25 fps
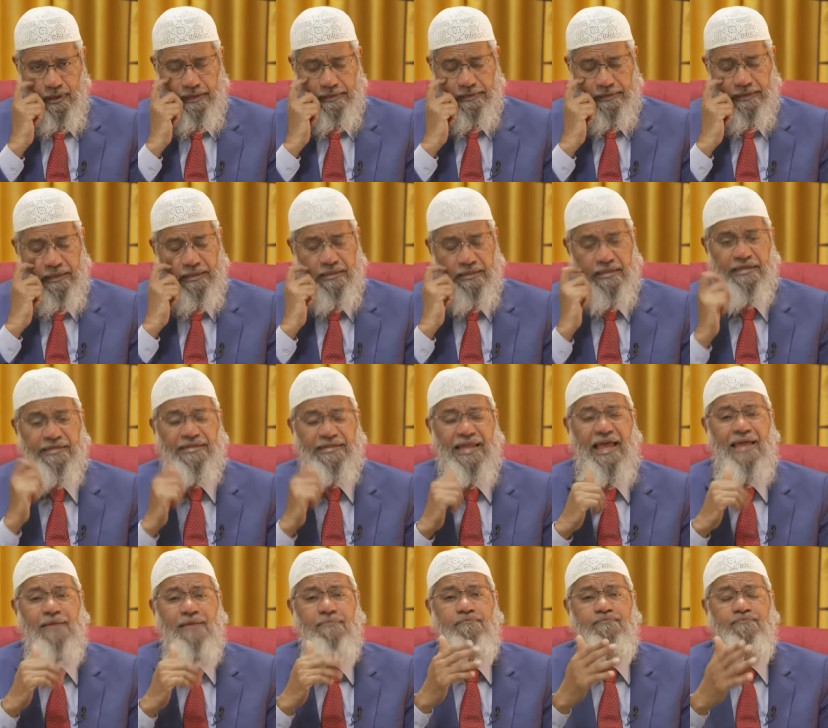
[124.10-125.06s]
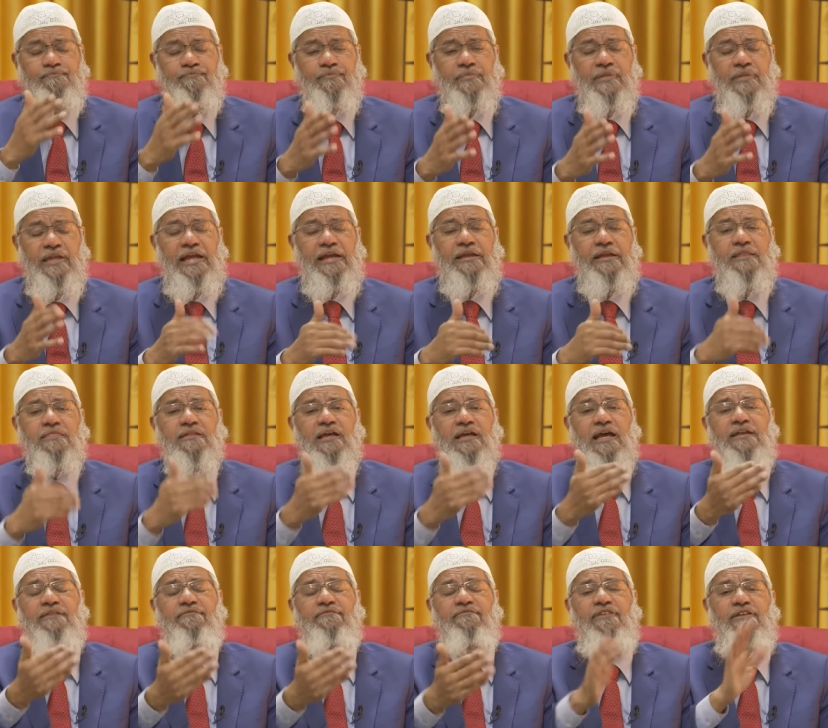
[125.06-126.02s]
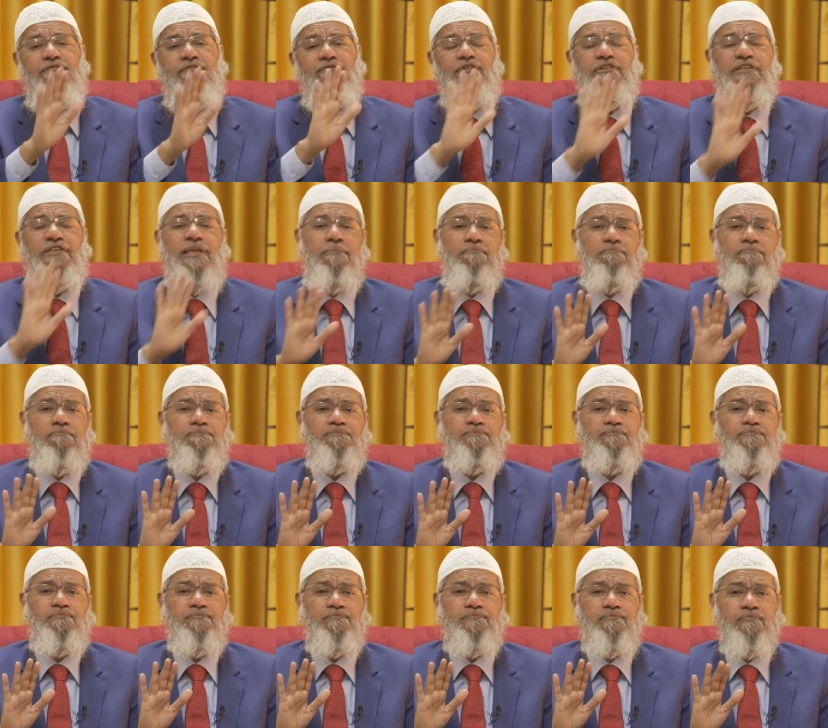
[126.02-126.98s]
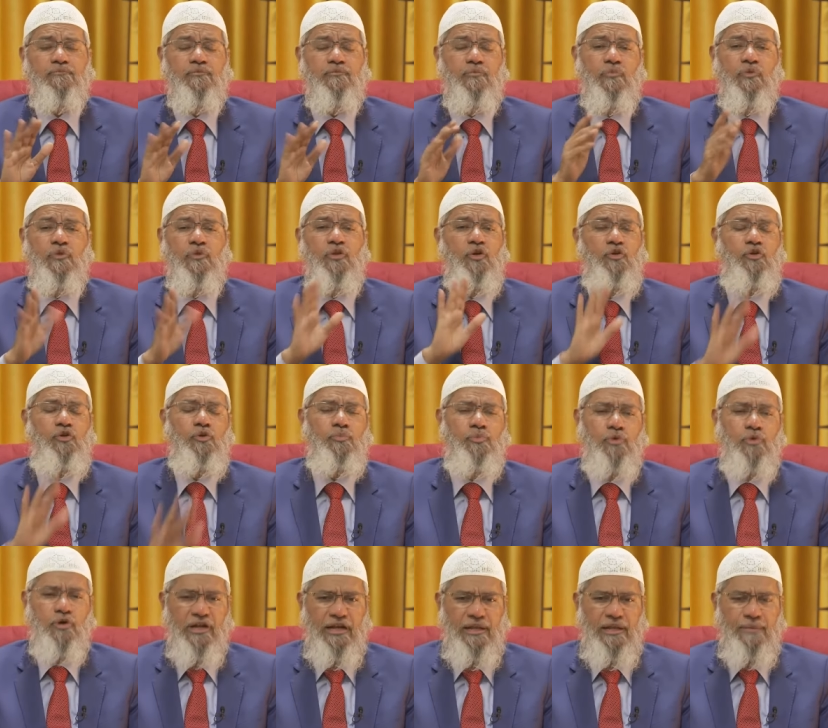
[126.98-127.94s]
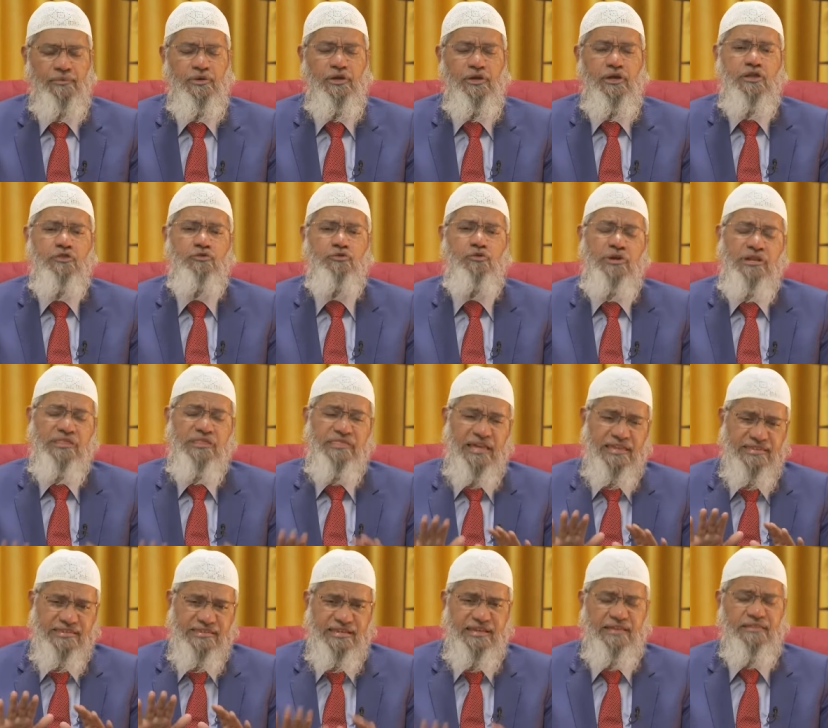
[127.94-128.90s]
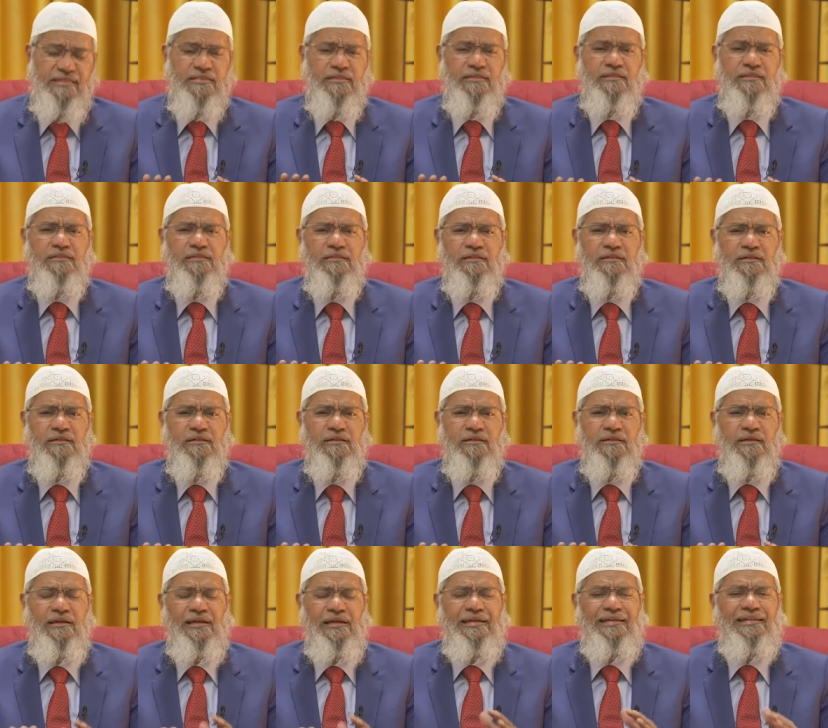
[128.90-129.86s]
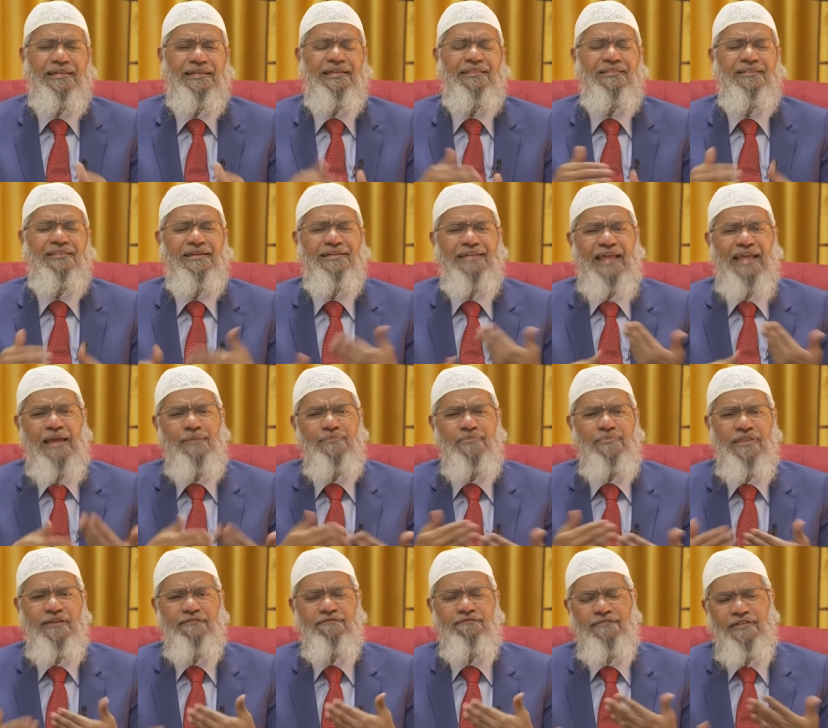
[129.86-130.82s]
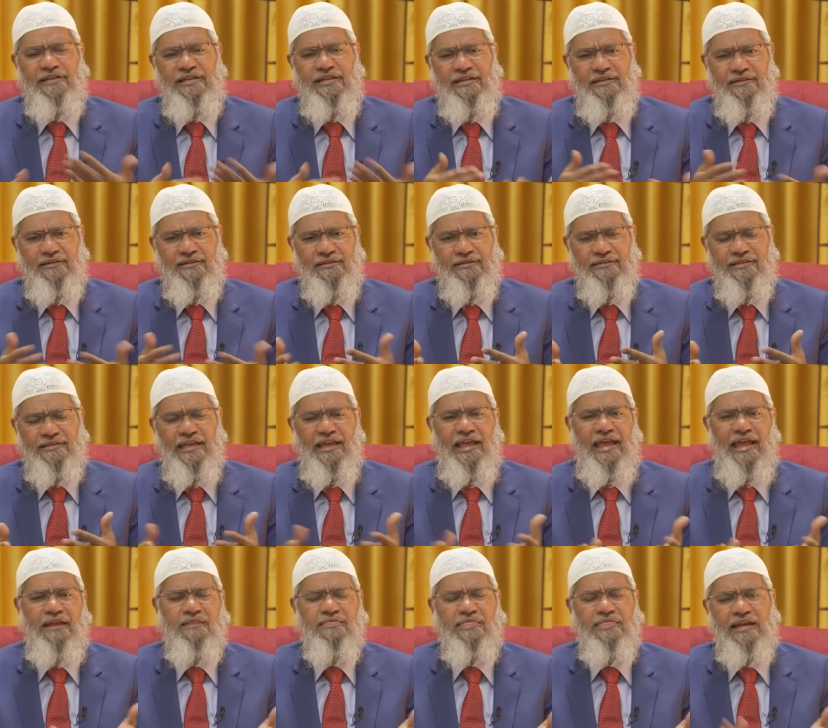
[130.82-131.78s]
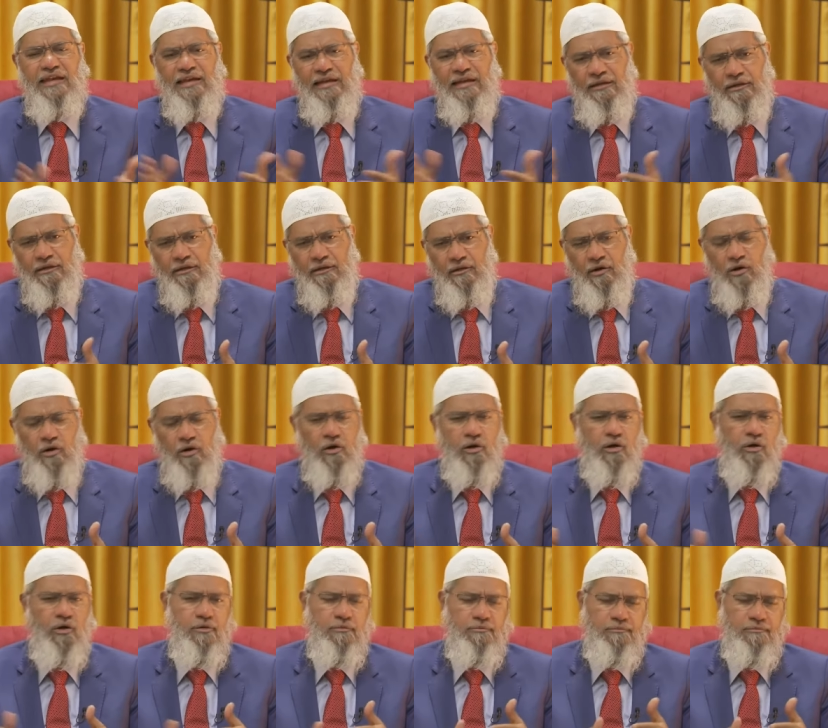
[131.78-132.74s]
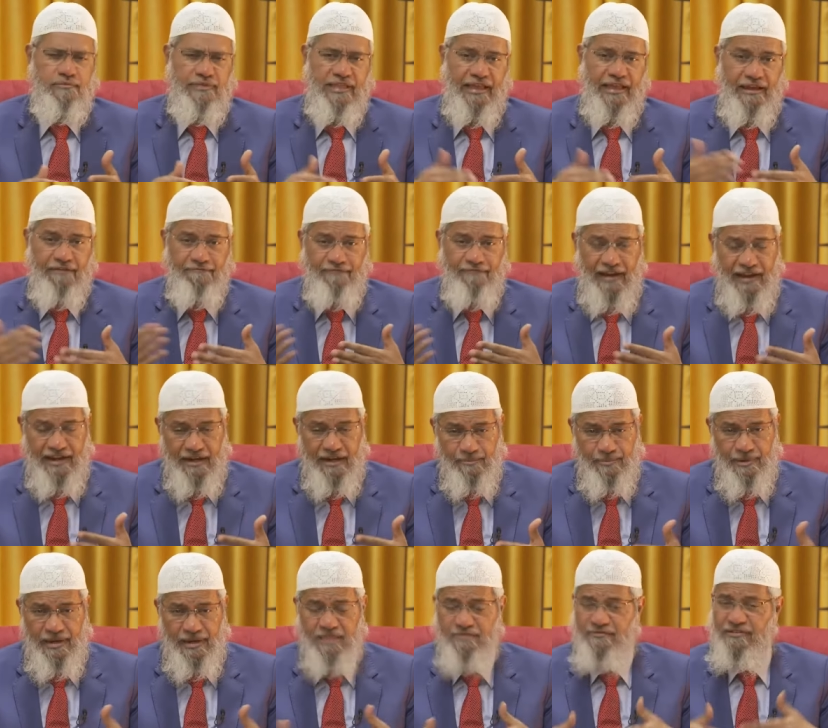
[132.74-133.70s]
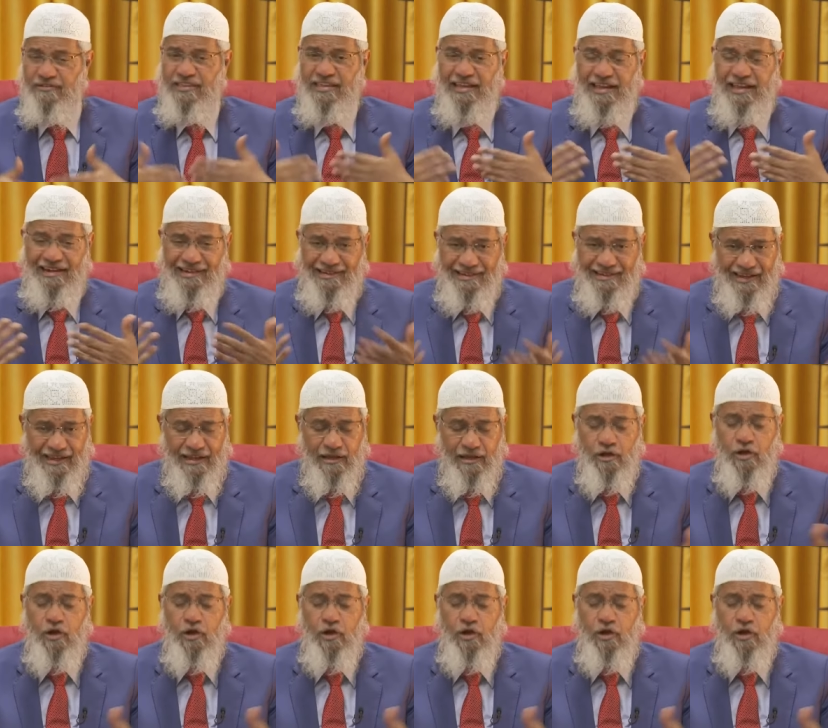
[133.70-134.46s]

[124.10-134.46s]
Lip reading: till the time it is convenient for them to proclaim. So in such cases, till the time they feel they can settle or they can find a place where they can stay,